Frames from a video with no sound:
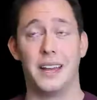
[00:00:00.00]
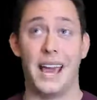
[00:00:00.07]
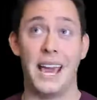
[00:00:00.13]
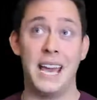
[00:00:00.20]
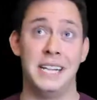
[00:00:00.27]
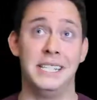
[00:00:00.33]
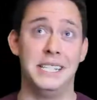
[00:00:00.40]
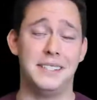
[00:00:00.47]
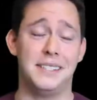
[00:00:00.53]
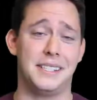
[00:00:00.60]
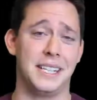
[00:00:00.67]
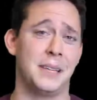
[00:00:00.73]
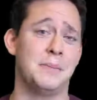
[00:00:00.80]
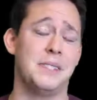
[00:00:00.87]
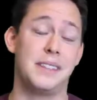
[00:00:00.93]
And it
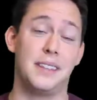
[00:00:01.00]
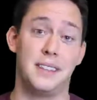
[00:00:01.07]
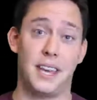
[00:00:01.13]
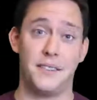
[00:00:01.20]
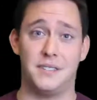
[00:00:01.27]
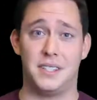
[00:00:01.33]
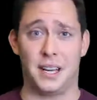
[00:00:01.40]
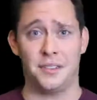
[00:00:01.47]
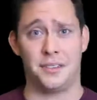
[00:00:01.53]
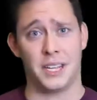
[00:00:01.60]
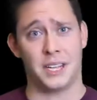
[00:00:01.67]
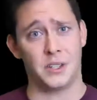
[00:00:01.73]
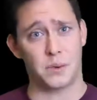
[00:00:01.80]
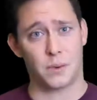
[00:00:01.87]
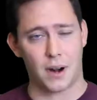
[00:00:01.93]
seems that they've done
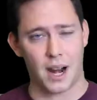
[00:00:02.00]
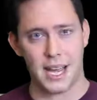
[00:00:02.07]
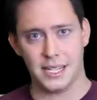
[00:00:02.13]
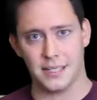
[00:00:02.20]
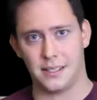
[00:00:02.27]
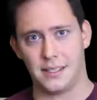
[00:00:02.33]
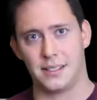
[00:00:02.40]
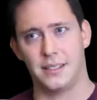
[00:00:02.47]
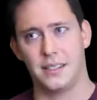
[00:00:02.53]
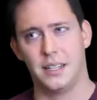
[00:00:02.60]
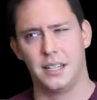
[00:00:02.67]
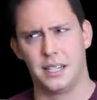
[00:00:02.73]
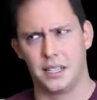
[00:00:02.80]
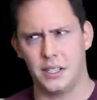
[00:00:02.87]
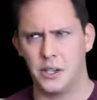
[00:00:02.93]
things right,
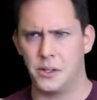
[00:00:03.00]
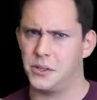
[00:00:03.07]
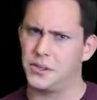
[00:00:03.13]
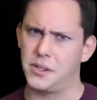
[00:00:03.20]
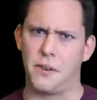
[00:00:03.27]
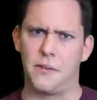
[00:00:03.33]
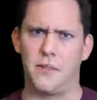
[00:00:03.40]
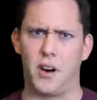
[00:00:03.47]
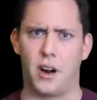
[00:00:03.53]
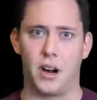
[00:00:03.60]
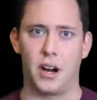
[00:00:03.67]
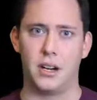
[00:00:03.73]
so far.